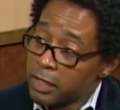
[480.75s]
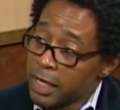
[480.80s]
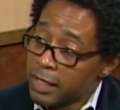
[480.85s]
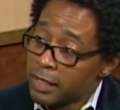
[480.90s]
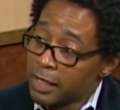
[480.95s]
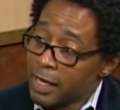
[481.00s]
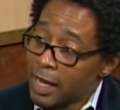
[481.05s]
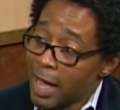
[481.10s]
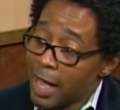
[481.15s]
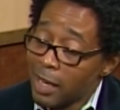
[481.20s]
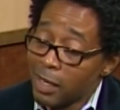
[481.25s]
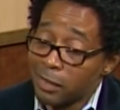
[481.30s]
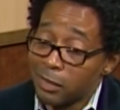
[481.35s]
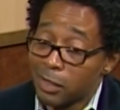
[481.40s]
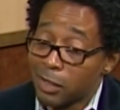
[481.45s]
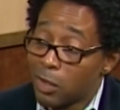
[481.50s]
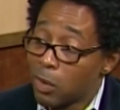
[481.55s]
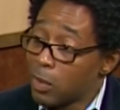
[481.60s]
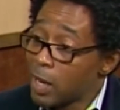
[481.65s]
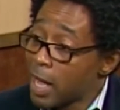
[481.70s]
at the college
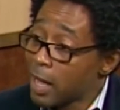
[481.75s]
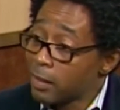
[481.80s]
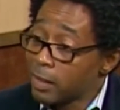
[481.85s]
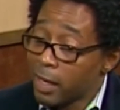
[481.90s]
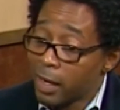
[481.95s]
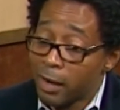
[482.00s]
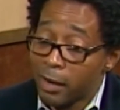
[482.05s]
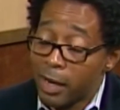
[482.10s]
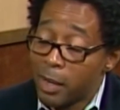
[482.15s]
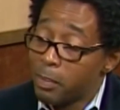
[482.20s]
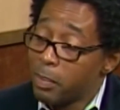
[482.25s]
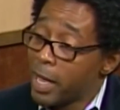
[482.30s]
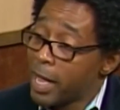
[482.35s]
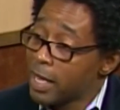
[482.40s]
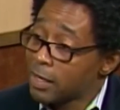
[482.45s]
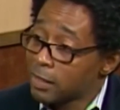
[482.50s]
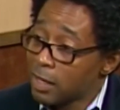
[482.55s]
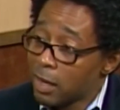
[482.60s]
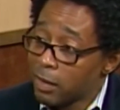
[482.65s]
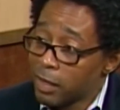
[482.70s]
to go down there and
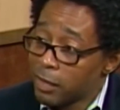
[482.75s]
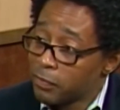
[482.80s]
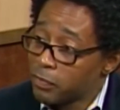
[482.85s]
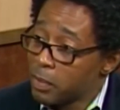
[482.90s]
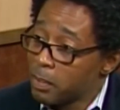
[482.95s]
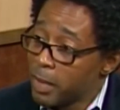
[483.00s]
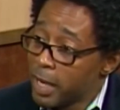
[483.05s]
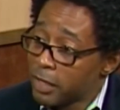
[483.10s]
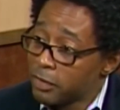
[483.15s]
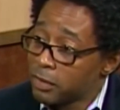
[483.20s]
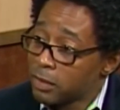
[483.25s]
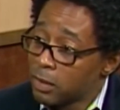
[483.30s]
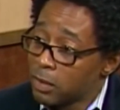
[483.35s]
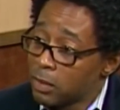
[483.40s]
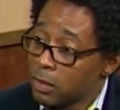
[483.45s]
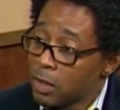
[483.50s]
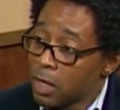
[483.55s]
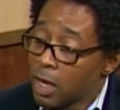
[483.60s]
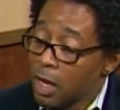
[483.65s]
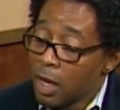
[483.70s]
pass out informational